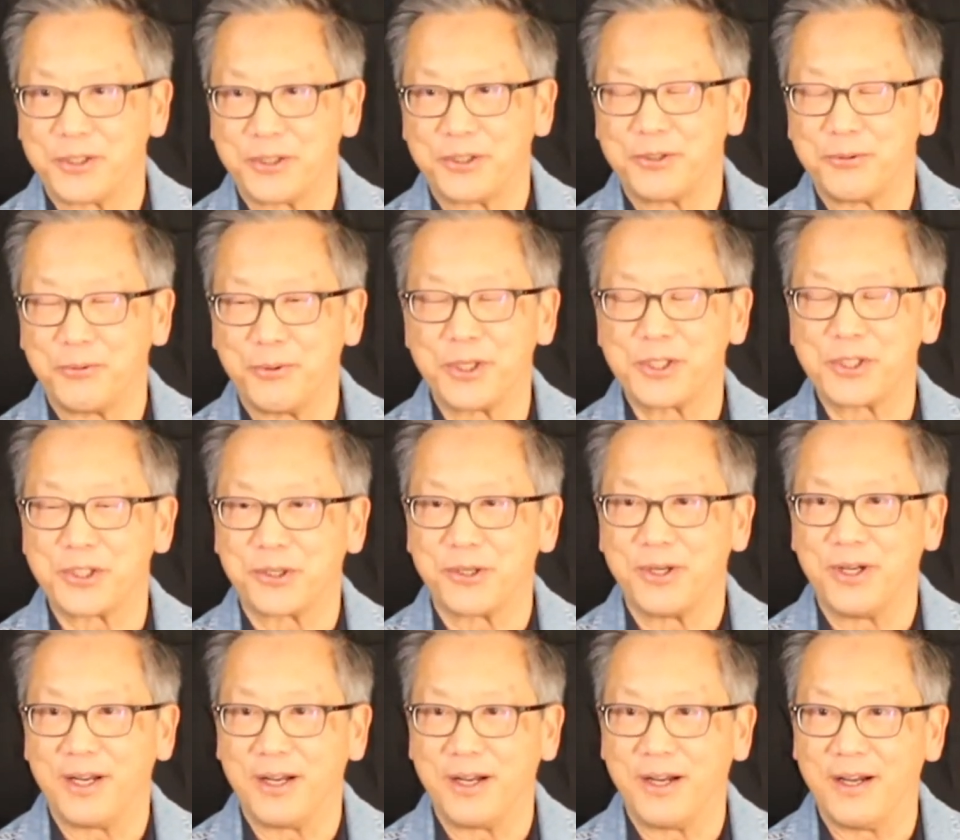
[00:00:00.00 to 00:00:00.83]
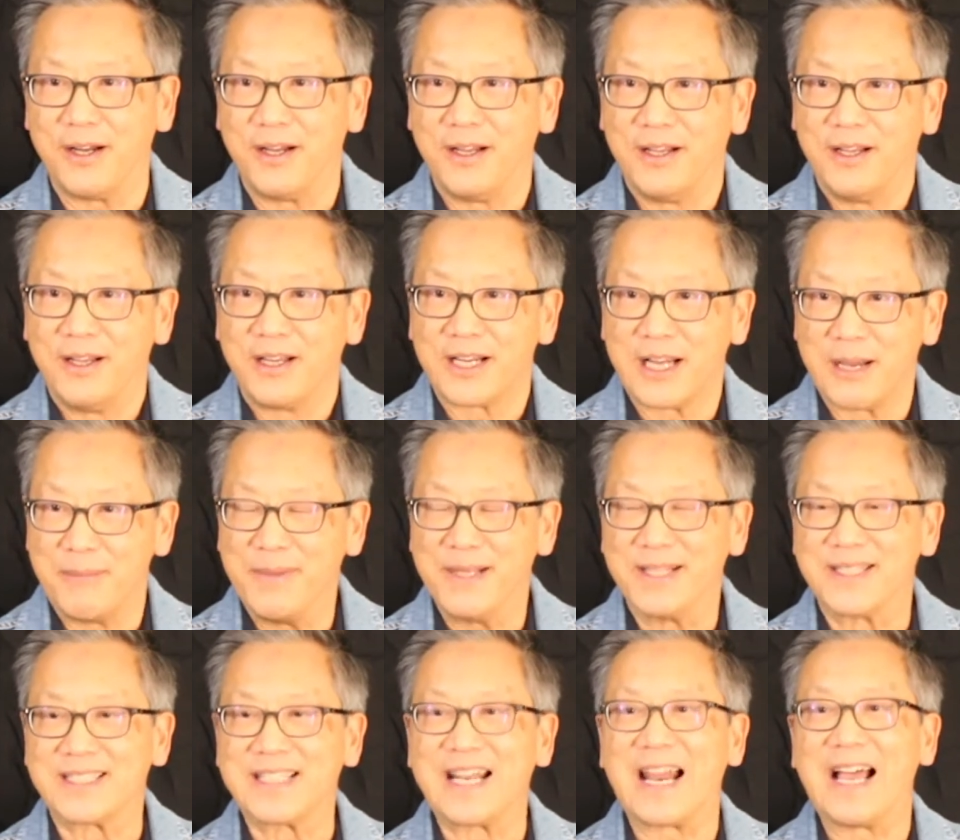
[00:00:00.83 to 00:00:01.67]
which come in
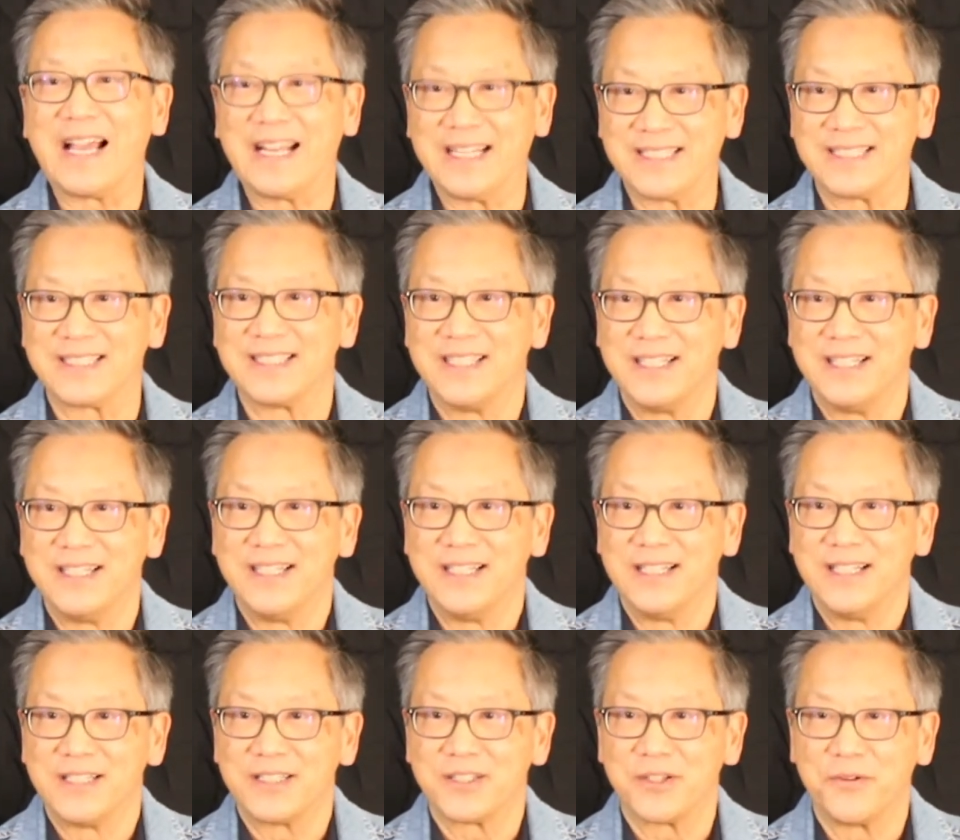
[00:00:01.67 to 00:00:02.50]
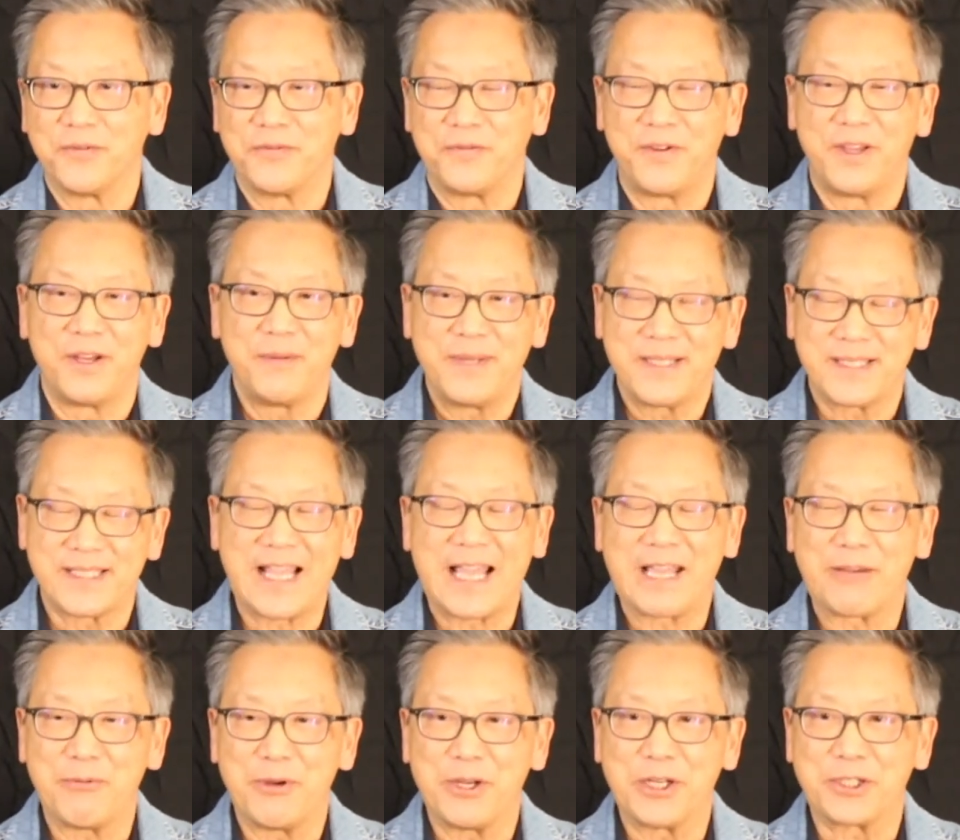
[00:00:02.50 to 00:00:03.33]
slides. So Vietnamese
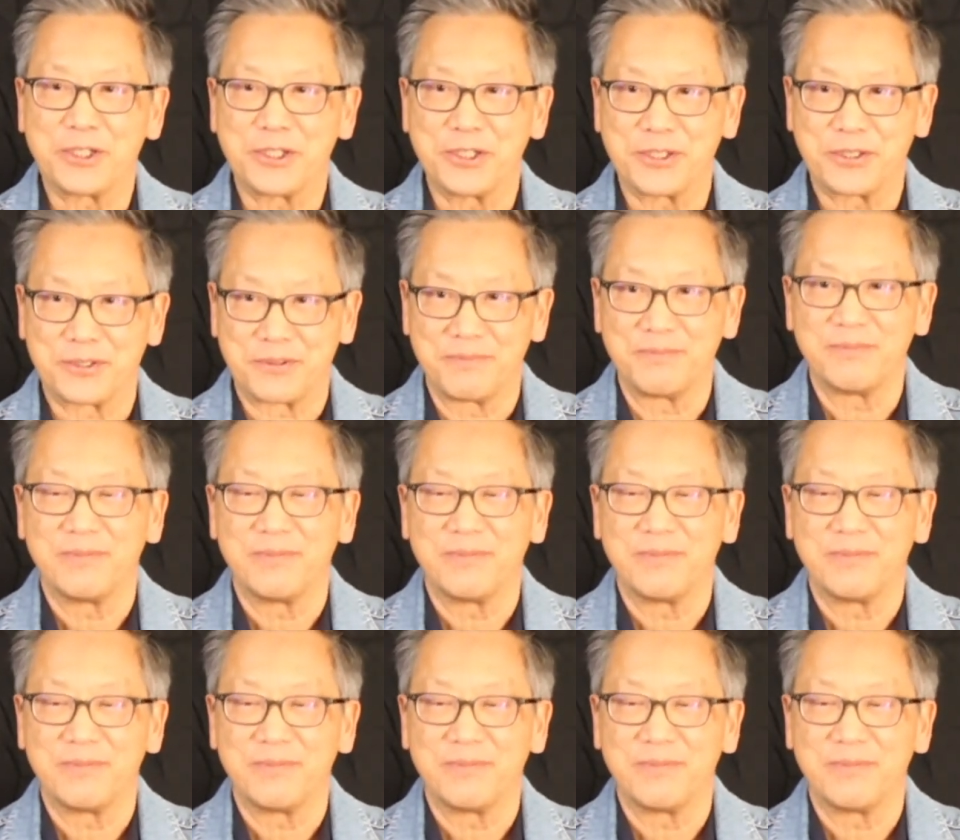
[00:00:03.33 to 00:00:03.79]
sandwiches